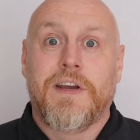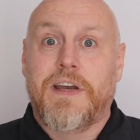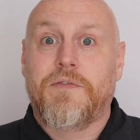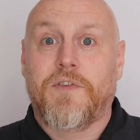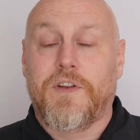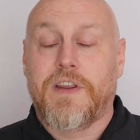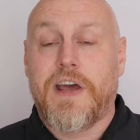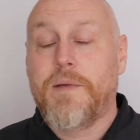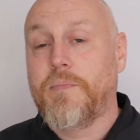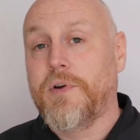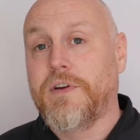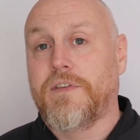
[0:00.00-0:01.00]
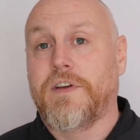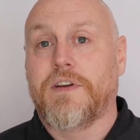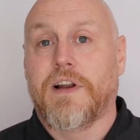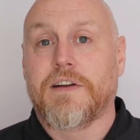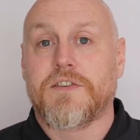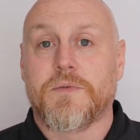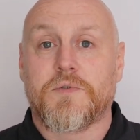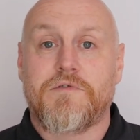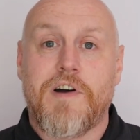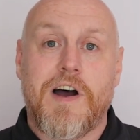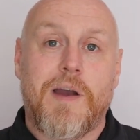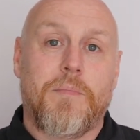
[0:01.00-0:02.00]
If at any point you think you'd like to
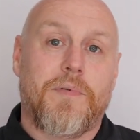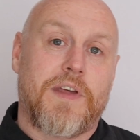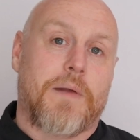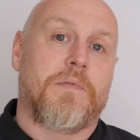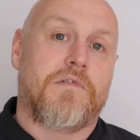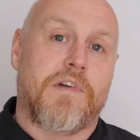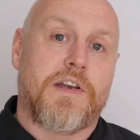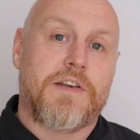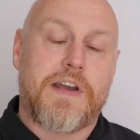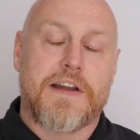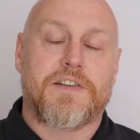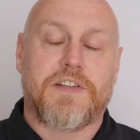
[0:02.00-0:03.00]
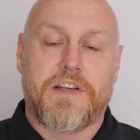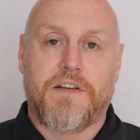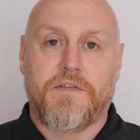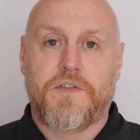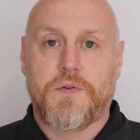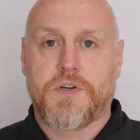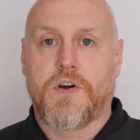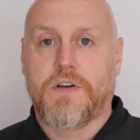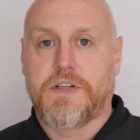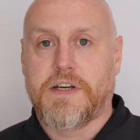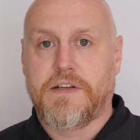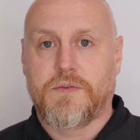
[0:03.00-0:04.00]
subscribe, that'd be great, you get to see future
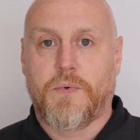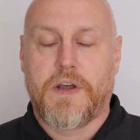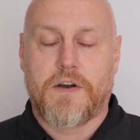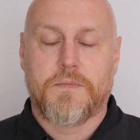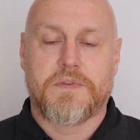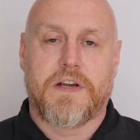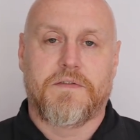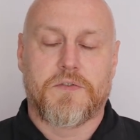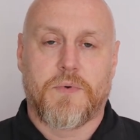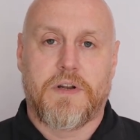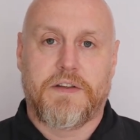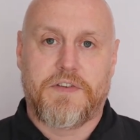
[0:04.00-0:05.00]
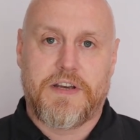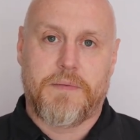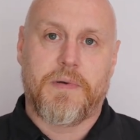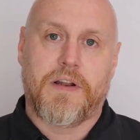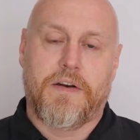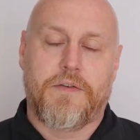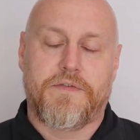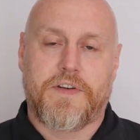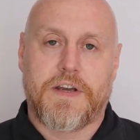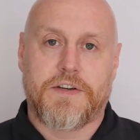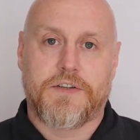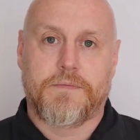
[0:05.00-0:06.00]
content when that comes live as well if you hit the bell
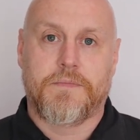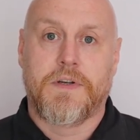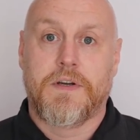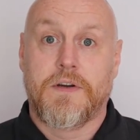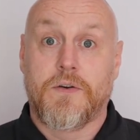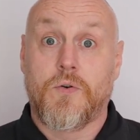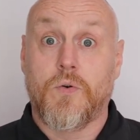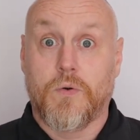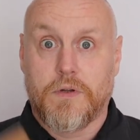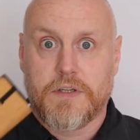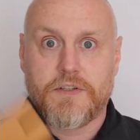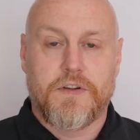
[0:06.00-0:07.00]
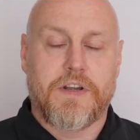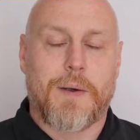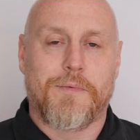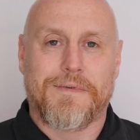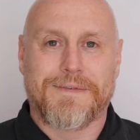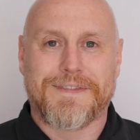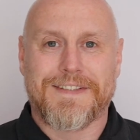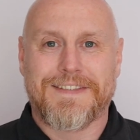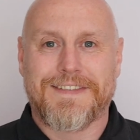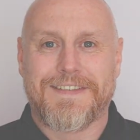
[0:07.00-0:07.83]
notification. Cool, let's turn the camera around.